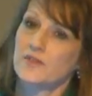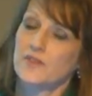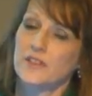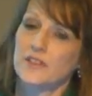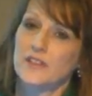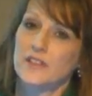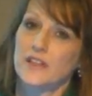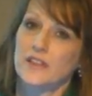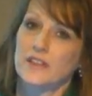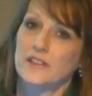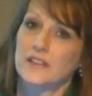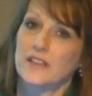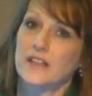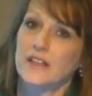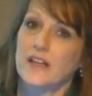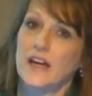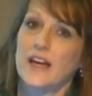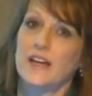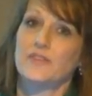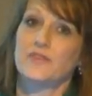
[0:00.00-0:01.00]
of
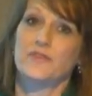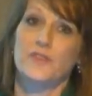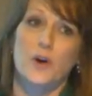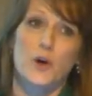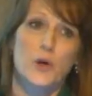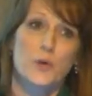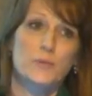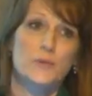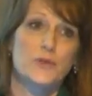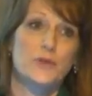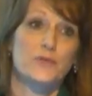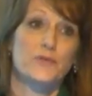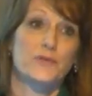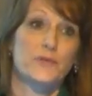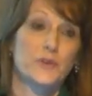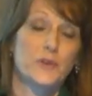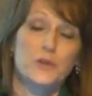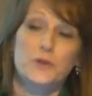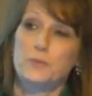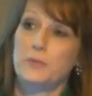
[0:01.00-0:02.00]
conducting a farm to
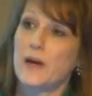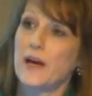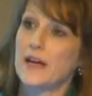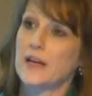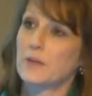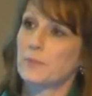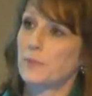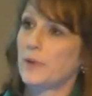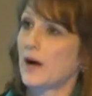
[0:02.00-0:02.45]
food bank